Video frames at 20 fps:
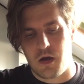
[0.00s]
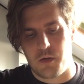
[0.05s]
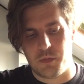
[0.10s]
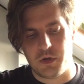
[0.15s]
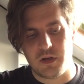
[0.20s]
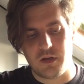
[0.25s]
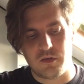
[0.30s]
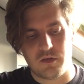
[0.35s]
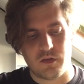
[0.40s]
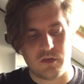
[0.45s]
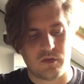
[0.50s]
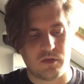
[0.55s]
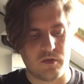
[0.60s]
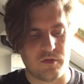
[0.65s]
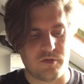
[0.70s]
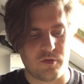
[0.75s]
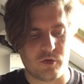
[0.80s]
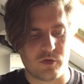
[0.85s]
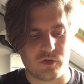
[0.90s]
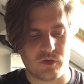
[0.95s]
but this is
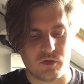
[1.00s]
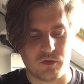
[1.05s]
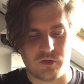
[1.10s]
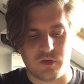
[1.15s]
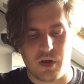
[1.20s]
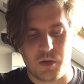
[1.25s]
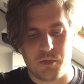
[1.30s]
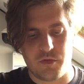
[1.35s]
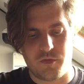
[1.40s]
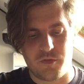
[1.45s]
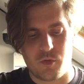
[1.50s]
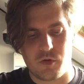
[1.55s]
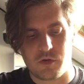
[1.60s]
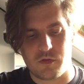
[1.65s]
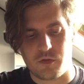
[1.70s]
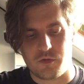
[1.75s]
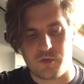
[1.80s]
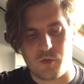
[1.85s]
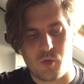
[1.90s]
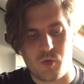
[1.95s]
the version of
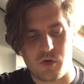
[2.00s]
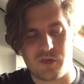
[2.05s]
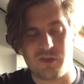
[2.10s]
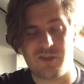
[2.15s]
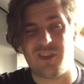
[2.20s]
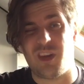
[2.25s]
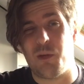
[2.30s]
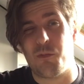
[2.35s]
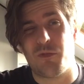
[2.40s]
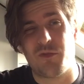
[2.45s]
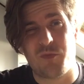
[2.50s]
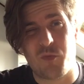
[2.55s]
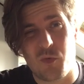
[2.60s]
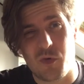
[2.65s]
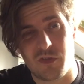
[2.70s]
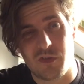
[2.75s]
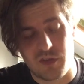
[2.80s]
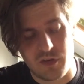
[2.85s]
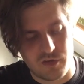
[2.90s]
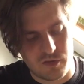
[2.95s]
Saberforge. Of course,
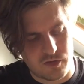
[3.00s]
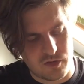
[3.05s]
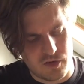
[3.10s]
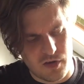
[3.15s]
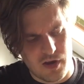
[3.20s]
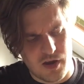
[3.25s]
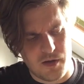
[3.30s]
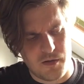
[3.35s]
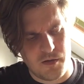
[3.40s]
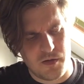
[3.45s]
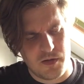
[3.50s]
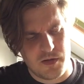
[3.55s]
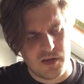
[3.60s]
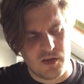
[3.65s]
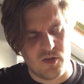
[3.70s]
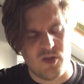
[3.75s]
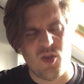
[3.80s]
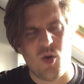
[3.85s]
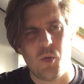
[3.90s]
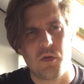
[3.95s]
Saberforge is
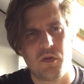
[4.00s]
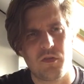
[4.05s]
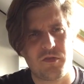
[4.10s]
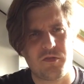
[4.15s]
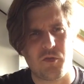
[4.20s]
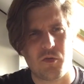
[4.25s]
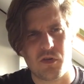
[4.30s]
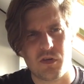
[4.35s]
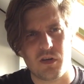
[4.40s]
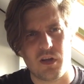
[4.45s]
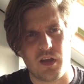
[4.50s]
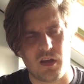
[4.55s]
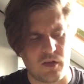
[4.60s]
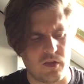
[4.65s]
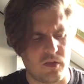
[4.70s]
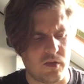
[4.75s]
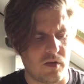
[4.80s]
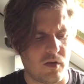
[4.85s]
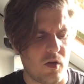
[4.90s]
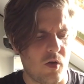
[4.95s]
known for
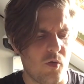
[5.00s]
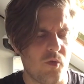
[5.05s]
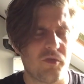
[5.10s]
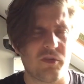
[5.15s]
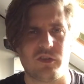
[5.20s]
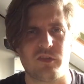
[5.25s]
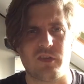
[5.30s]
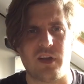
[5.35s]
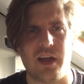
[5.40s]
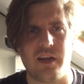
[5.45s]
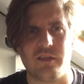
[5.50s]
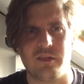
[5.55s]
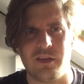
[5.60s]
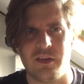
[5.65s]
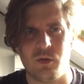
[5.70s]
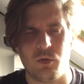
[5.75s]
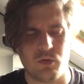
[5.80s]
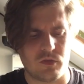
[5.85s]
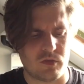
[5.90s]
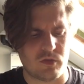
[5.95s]
their oversized
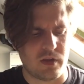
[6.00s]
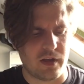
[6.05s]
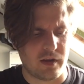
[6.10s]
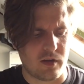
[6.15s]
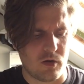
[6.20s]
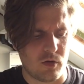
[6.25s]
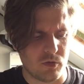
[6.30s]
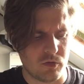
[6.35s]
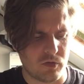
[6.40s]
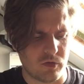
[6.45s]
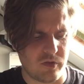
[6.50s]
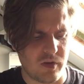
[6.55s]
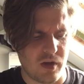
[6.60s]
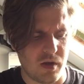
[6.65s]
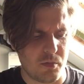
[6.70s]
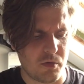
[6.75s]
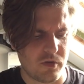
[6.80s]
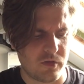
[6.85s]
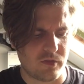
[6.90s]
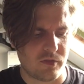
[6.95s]
hilts, like Ultra
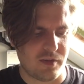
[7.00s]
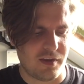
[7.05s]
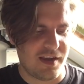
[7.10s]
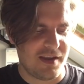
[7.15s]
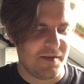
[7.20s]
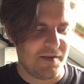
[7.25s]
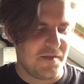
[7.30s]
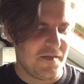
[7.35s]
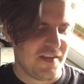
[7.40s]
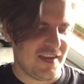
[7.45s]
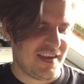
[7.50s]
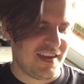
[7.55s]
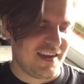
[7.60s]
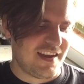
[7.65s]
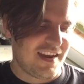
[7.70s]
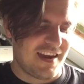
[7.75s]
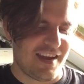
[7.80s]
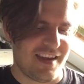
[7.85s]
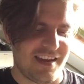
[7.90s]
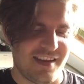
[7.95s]
Sabers,
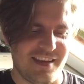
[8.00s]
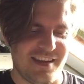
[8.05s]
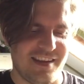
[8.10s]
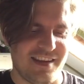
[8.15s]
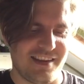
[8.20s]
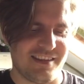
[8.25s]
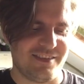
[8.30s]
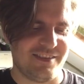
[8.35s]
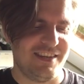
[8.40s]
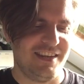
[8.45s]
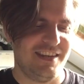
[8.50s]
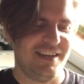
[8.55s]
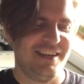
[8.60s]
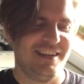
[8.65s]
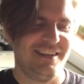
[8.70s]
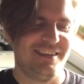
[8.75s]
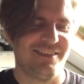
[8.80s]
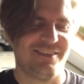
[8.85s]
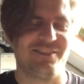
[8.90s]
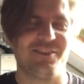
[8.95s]
and
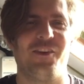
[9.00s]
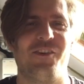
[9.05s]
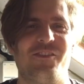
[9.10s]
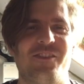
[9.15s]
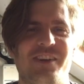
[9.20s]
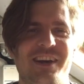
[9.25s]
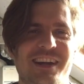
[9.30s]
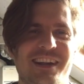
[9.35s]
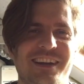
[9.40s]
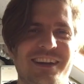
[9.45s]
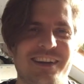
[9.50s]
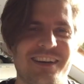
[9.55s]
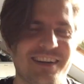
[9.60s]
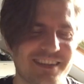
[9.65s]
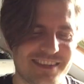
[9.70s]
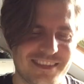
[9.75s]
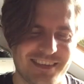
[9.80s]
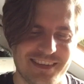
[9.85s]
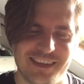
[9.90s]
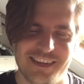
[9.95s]
Jesus, oh my
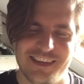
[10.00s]
god.